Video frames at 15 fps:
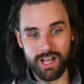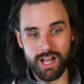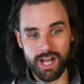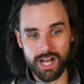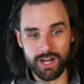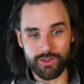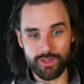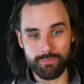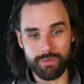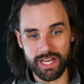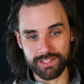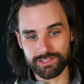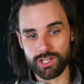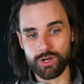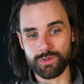Uh, or the
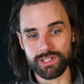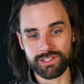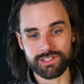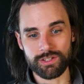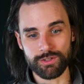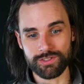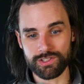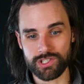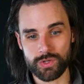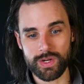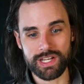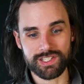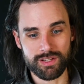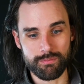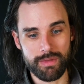best coding skills to
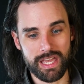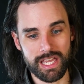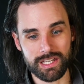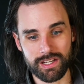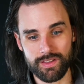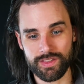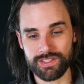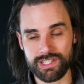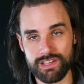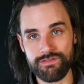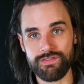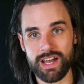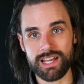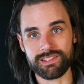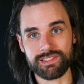generate demand on the
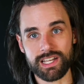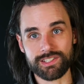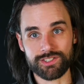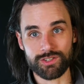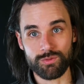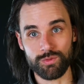DeFi sector?